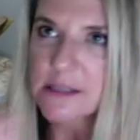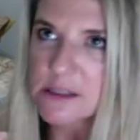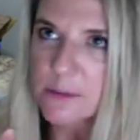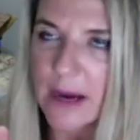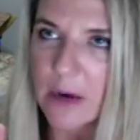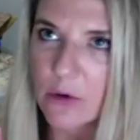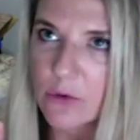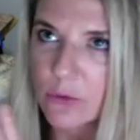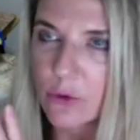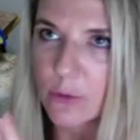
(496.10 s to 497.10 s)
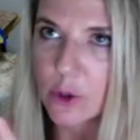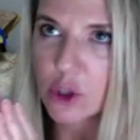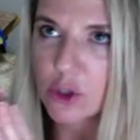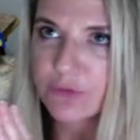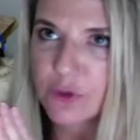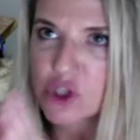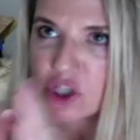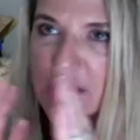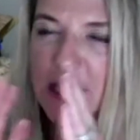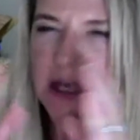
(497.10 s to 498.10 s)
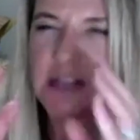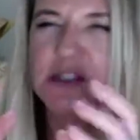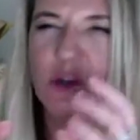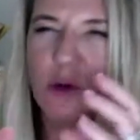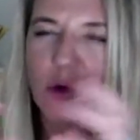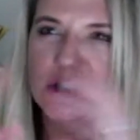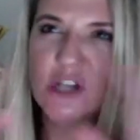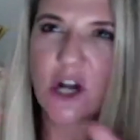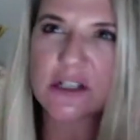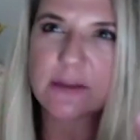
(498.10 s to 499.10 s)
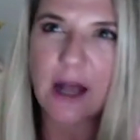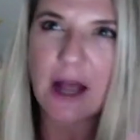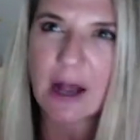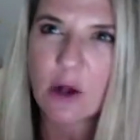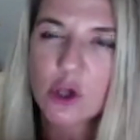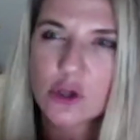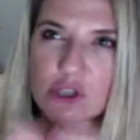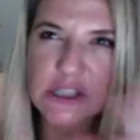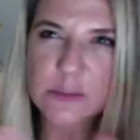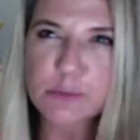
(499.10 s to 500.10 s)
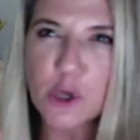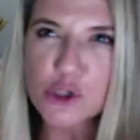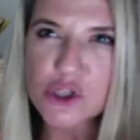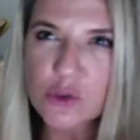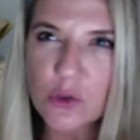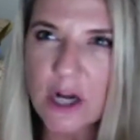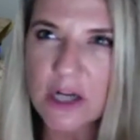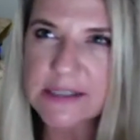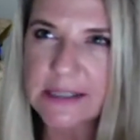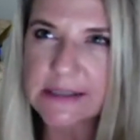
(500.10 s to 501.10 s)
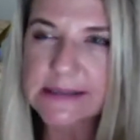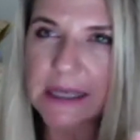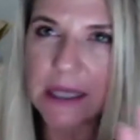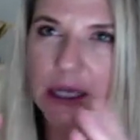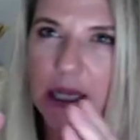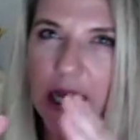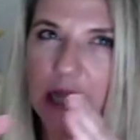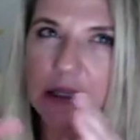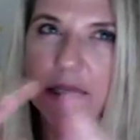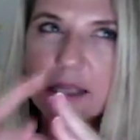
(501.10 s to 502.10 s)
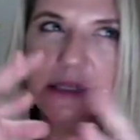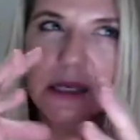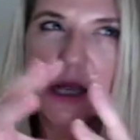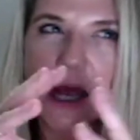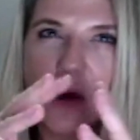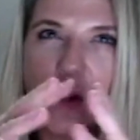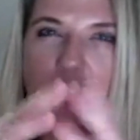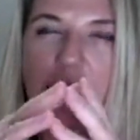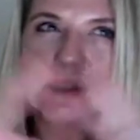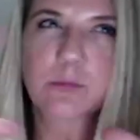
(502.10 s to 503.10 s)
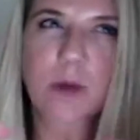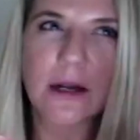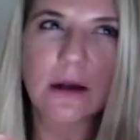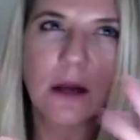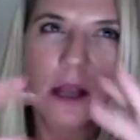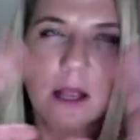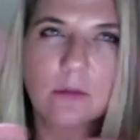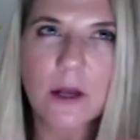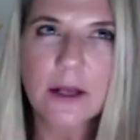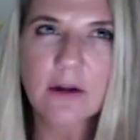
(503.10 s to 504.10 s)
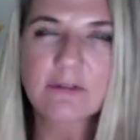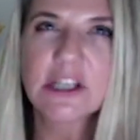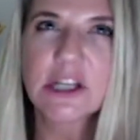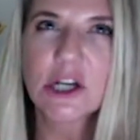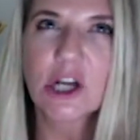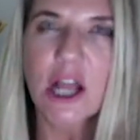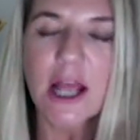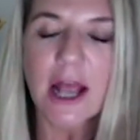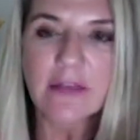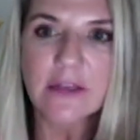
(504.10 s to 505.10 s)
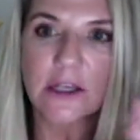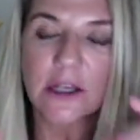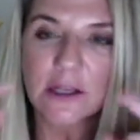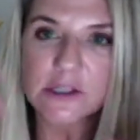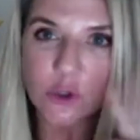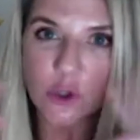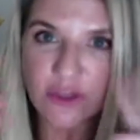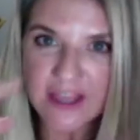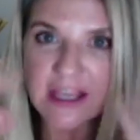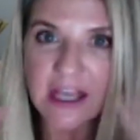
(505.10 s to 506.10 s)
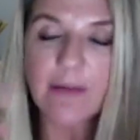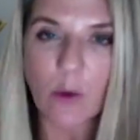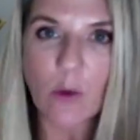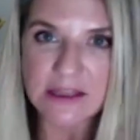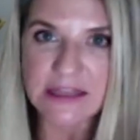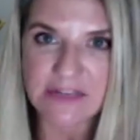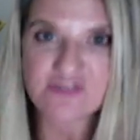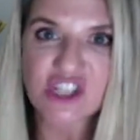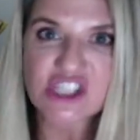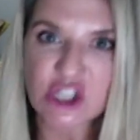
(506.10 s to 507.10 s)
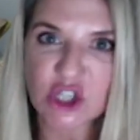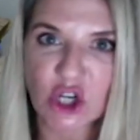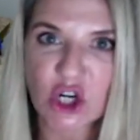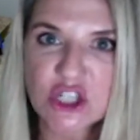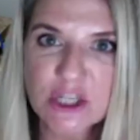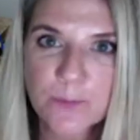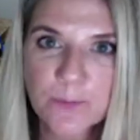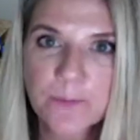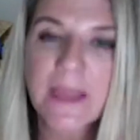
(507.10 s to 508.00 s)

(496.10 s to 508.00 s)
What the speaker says: gets its power through thermonuclear fusion, and so we talked about how there's explosions going on inside the sun, and then that's how it gets brighter and brighter every year, and so they're thinking about what they just learned,